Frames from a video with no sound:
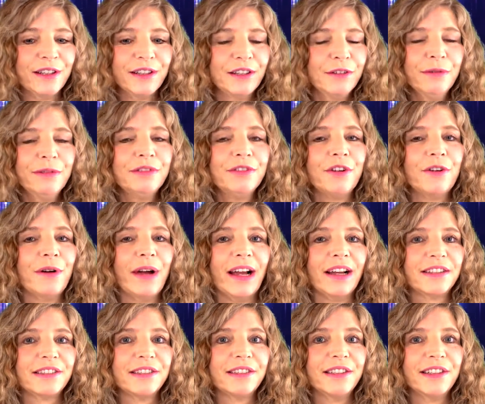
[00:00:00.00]
There was no
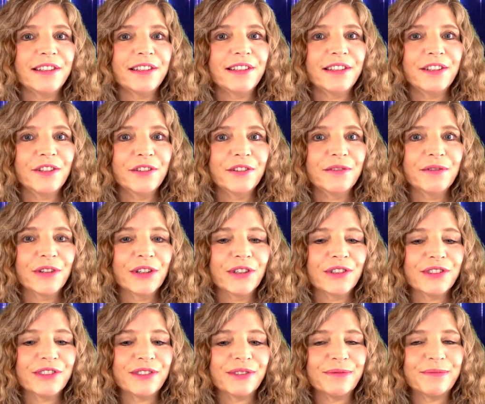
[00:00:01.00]
accident in the
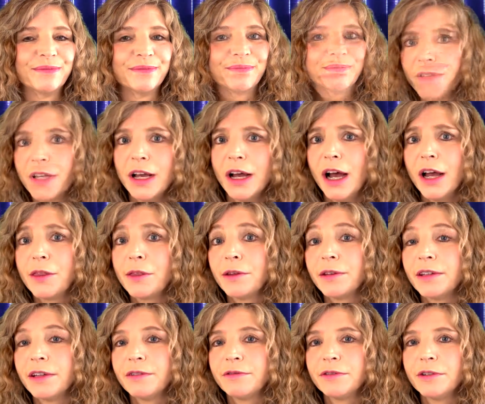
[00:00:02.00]
universe. I
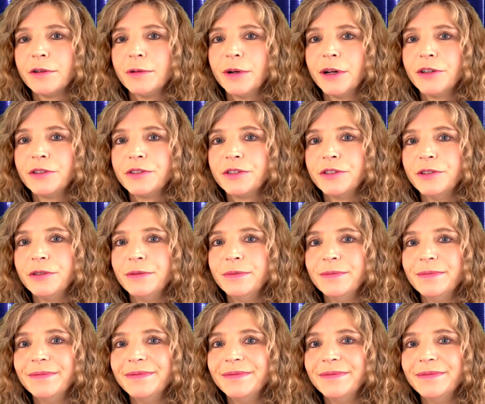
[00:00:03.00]
thought that for a while too.